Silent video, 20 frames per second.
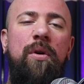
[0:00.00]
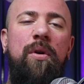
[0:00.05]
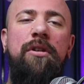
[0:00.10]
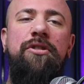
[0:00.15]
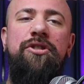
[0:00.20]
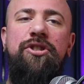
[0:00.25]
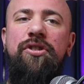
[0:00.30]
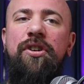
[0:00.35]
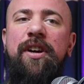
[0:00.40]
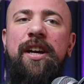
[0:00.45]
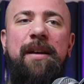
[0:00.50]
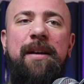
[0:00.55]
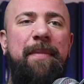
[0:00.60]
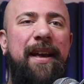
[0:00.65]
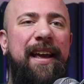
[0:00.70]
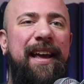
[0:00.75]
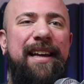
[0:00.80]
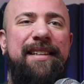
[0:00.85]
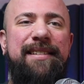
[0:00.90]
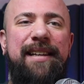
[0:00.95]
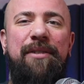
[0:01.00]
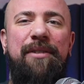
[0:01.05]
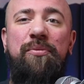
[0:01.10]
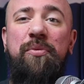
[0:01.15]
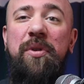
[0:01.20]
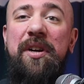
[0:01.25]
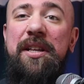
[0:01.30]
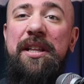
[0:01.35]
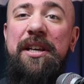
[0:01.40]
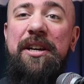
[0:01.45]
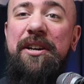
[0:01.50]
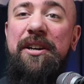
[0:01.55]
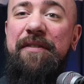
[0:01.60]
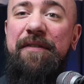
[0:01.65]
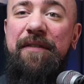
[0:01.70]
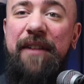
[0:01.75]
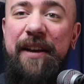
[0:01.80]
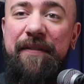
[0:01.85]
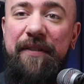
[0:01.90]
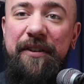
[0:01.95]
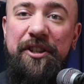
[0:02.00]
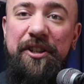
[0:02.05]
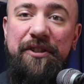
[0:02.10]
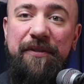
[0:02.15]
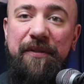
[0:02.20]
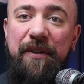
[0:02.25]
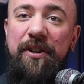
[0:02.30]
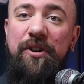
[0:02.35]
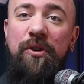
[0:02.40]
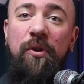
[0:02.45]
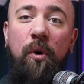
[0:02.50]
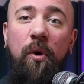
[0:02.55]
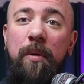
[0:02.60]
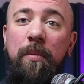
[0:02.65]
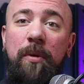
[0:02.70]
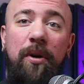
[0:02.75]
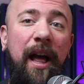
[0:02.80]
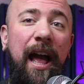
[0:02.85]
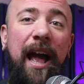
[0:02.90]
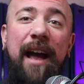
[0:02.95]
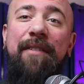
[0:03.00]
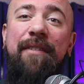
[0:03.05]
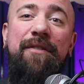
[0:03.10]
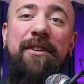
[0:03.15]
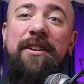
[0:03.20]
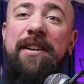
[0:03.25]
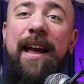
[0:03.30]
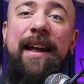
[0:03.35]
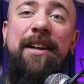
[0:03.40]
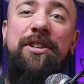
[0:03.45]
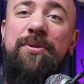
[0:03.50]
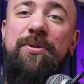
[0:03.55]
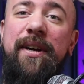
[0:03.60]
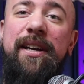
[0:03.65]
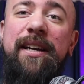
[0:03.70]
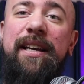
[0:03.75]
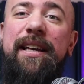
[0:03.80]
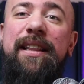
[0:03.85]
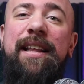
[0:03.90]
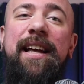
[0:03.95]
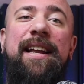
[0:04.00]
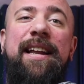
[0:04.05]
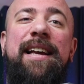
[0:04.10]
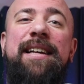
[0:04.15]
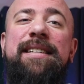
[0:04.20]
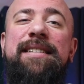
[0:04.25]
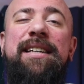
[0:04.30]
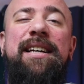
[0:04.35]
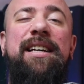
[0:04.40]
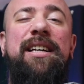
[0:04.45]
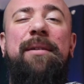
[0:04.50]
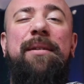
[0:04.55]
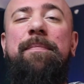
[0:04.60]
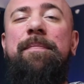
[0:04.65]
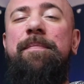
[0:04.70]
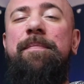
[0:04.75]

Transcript: Orange cream is a really good flavor just for normal everyday drinking that isn't going to